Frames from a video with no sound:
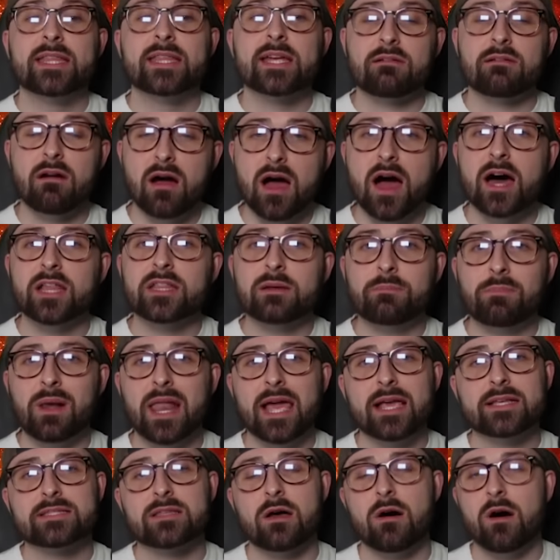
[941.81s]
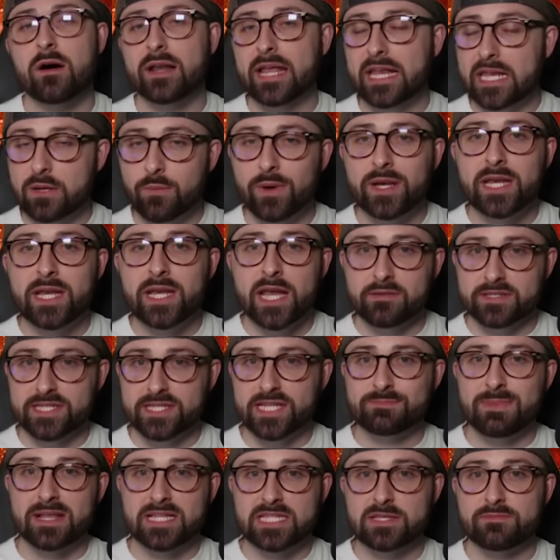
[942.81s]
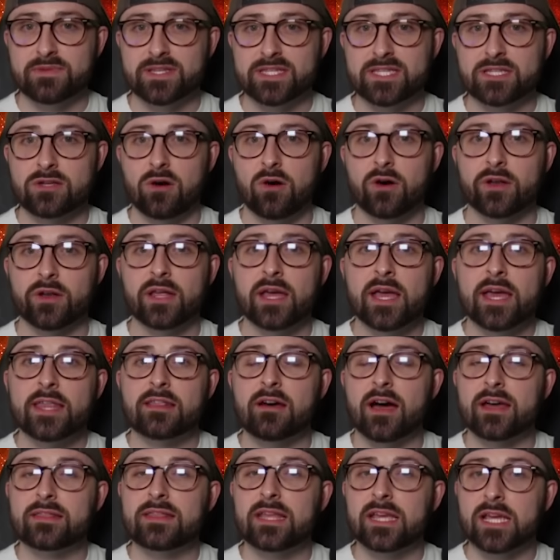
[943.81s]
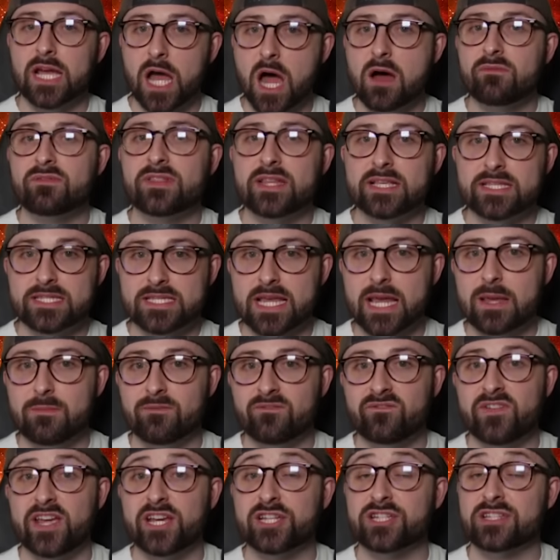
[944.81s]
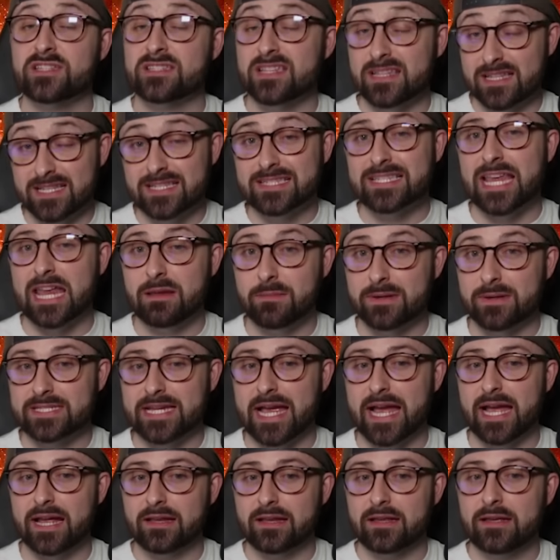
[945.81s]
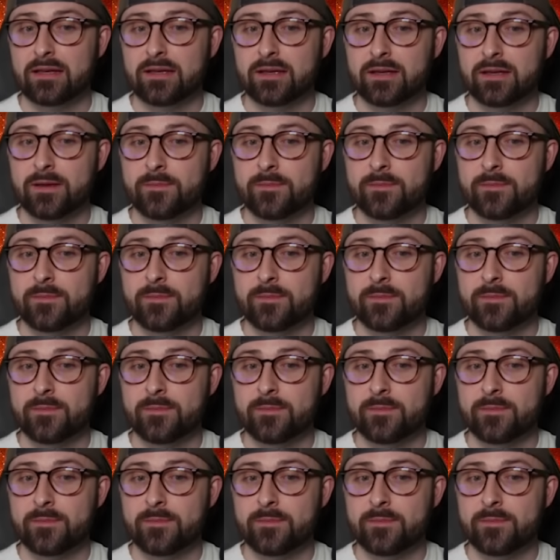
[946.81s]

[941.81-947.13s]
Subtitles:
There are other players that aren't anywhere near as expensive as Son that I think cover the same fixtures and the same attack.